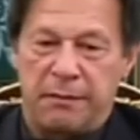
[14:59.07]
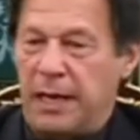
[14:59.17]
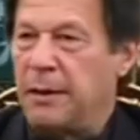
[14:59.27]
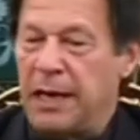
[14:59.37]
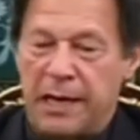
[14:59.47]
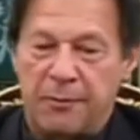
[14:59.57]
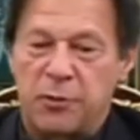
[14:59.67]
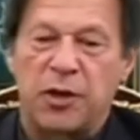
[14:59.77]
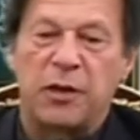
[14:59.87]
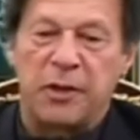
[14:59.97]
and I'm
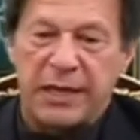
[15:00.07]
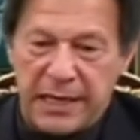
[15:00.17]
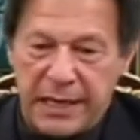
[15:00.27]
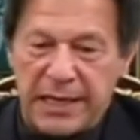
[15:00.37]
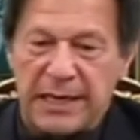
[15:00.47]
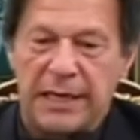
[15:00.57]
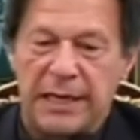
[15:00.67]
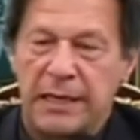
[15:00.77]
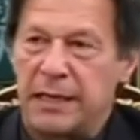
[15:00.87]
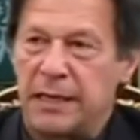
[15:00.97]
talking about Indian